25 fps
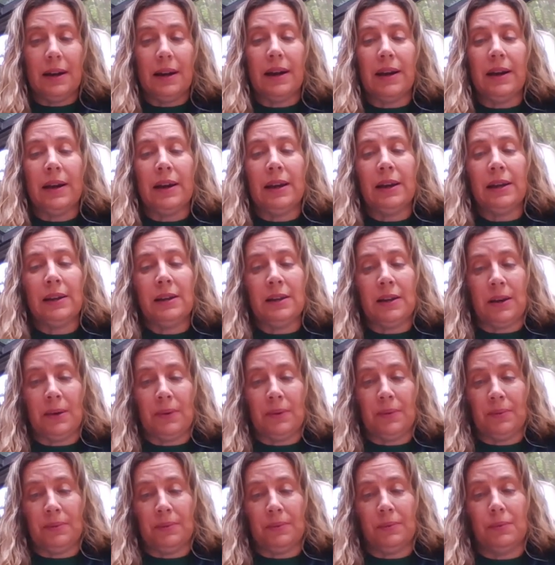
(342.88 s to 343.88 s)
I know.
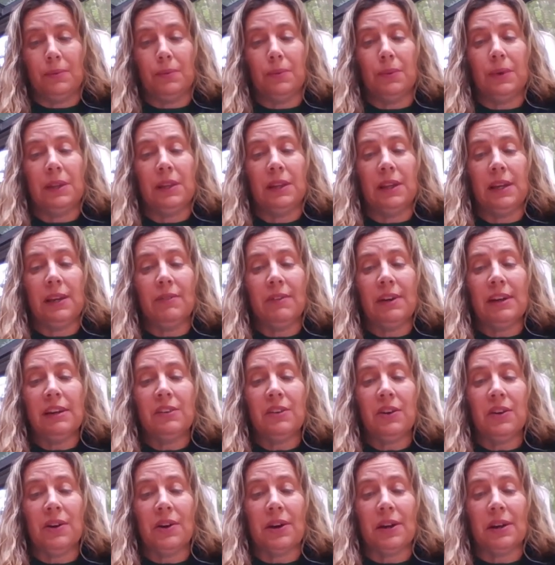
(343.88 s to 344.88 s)
We leave at
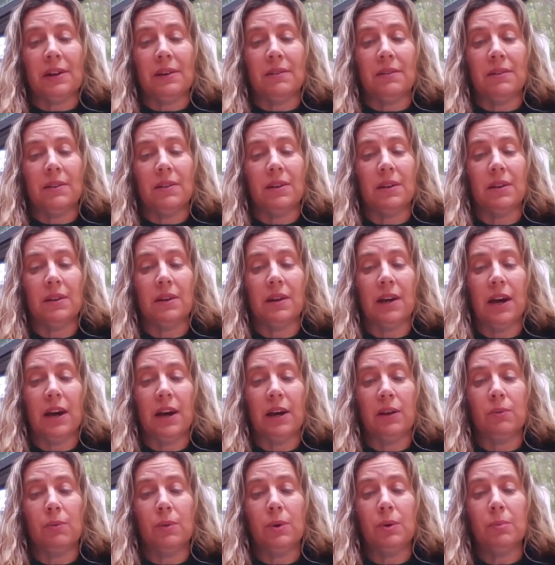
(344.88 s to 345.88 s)
dawn.
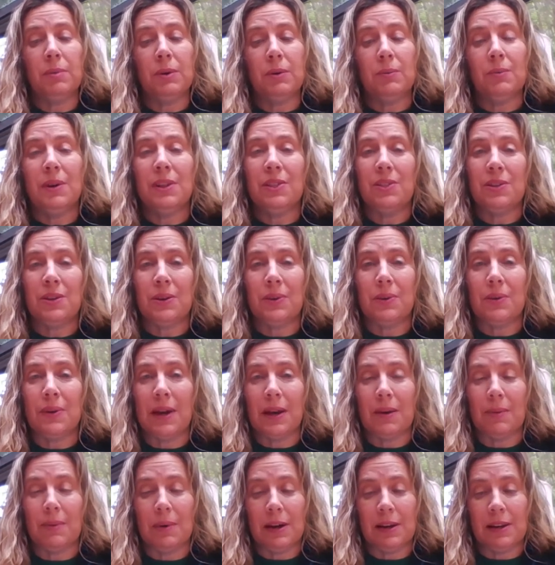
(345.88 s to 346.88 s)
God will be with you,
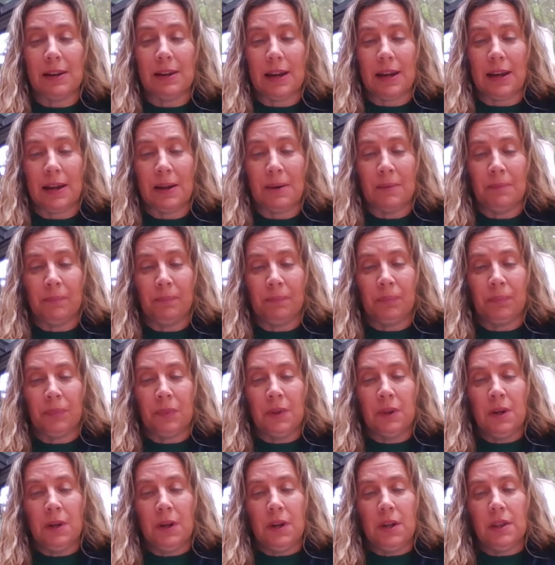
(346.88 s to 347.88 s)
Awade.
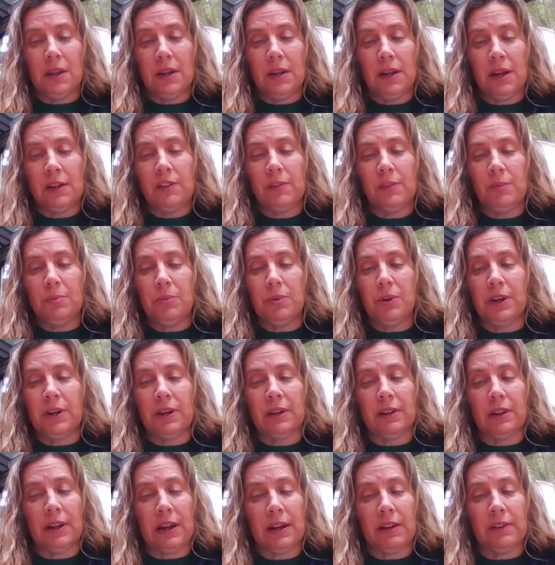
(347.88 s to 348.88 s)
The next morning,
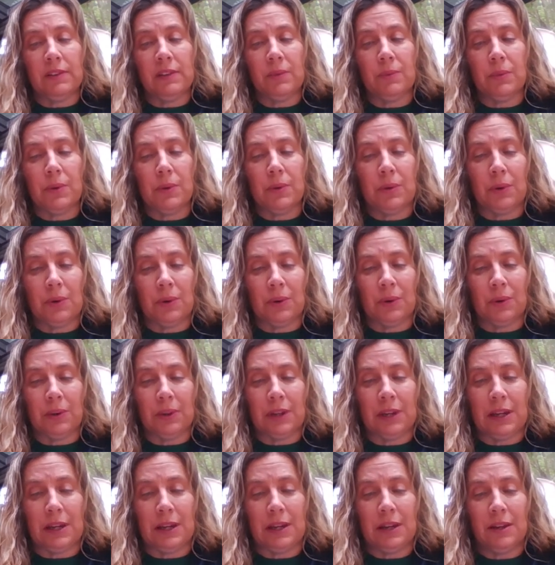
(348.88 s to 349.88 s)
Gladys awoke
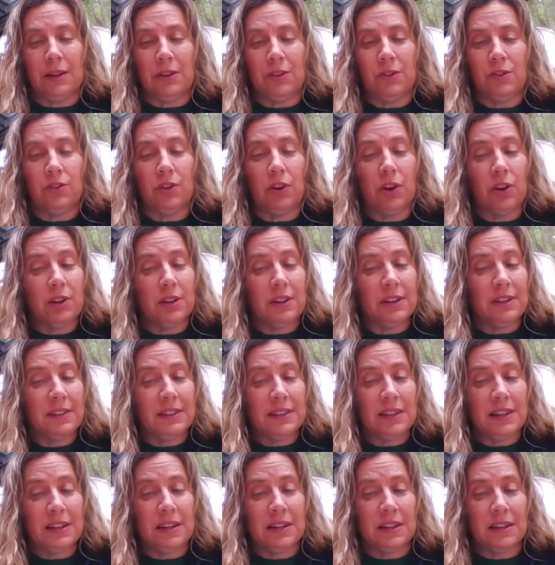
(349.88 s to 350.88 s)
early. Darkness
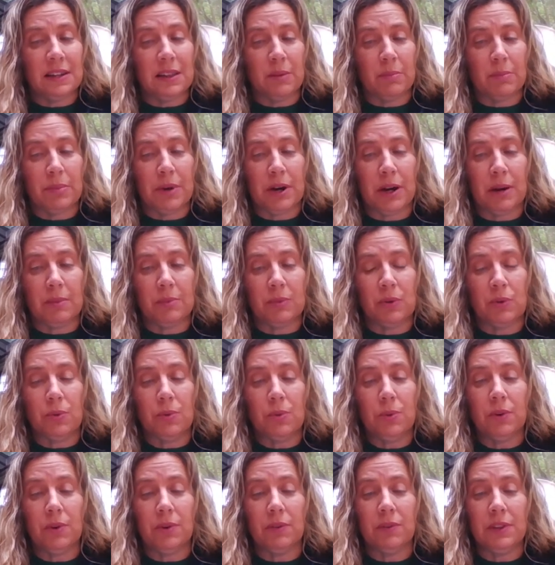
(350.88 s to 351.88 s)
hid in the bombed
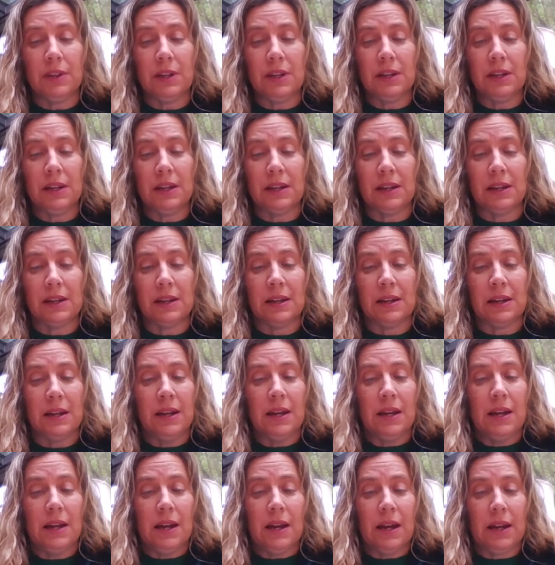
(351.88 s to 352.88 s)
corner of the inn
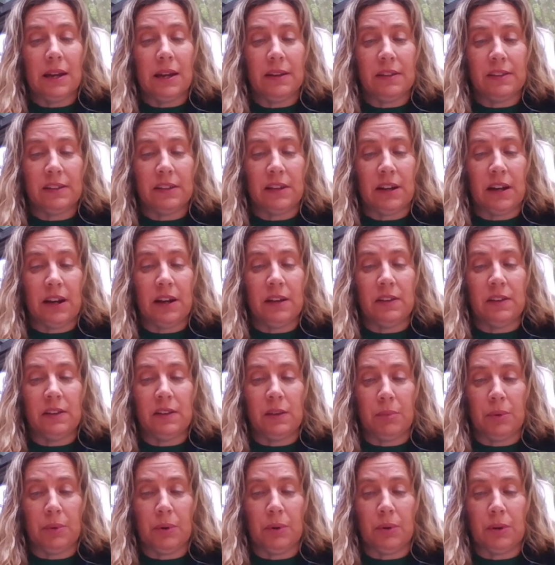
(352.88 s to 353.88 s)
and disguised the
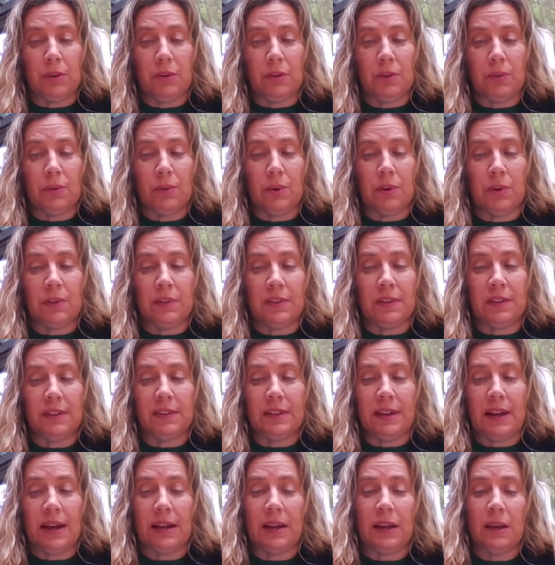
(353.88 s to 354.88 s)
broken doors, the
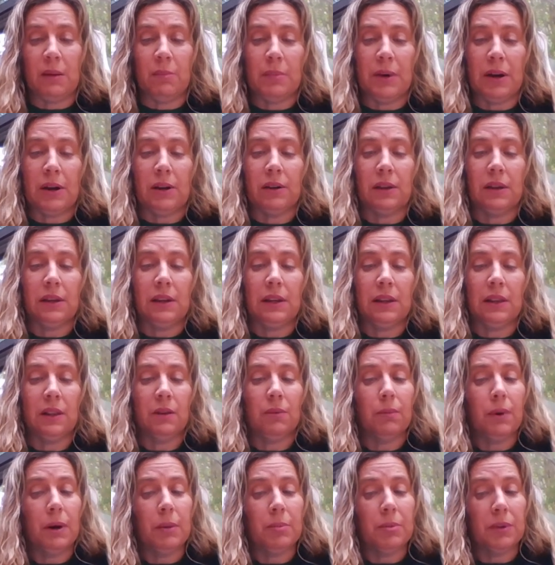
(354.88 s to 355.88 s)
sagging balcony, and the
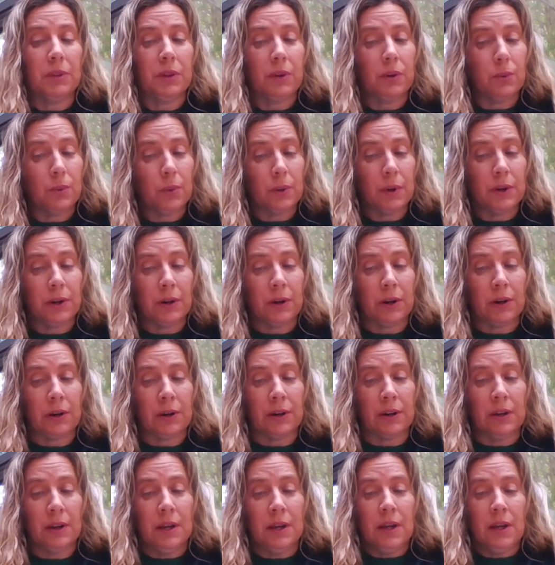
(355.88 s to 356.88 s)
rubble in the courtyard.
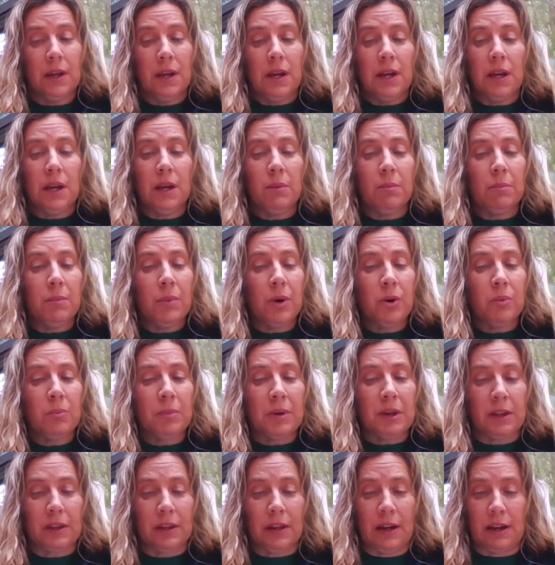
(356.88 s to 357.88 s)
In a
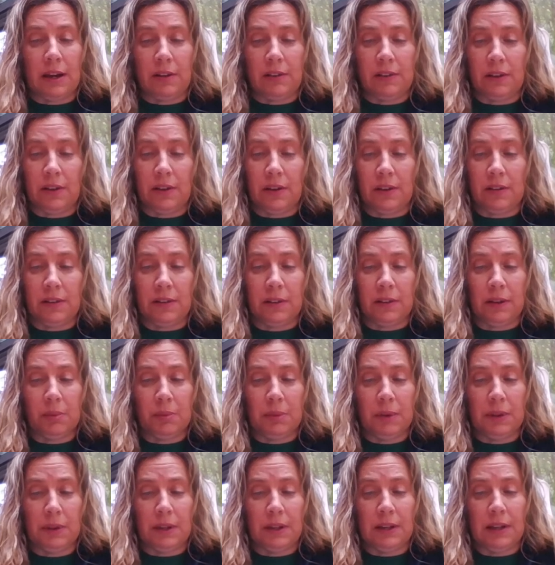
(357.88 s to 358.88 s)
moment, Gladys thought
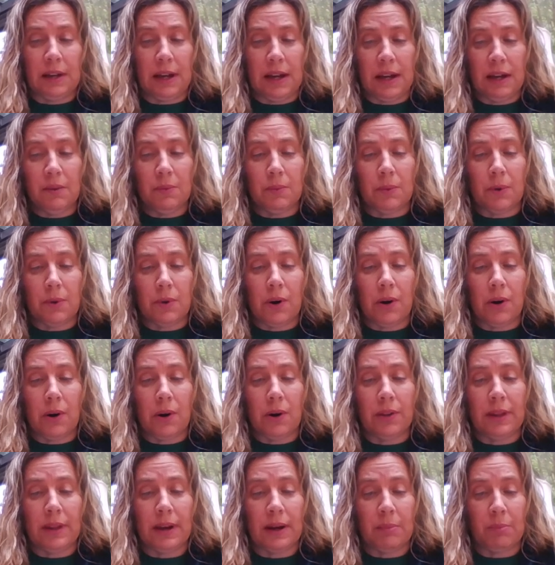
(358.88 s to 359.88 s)
sleepily, Yang will call
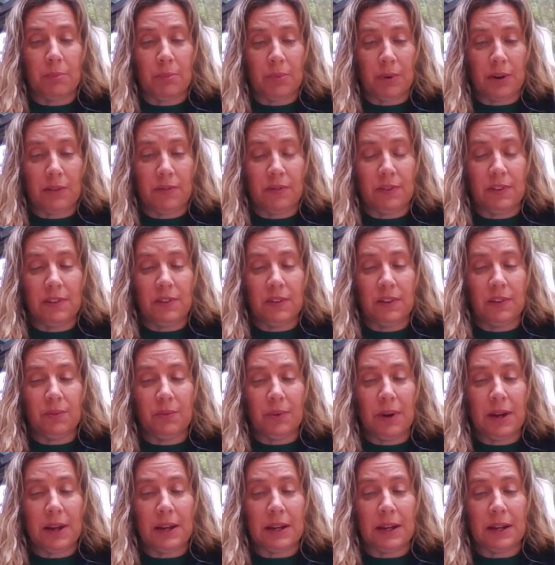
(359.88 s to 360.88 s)
that breakfast is
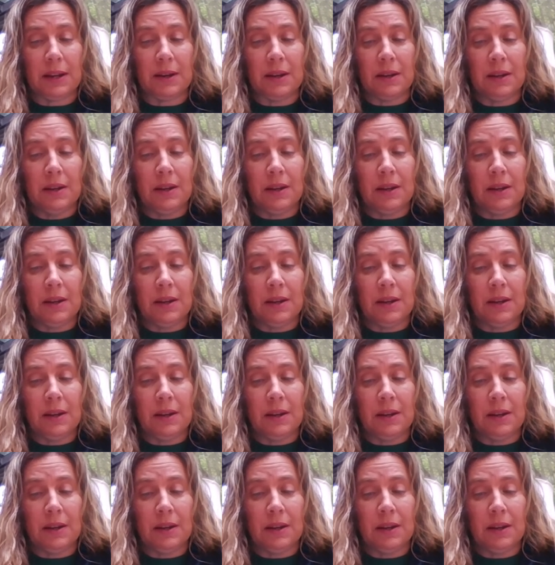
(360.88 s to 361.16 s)
ready.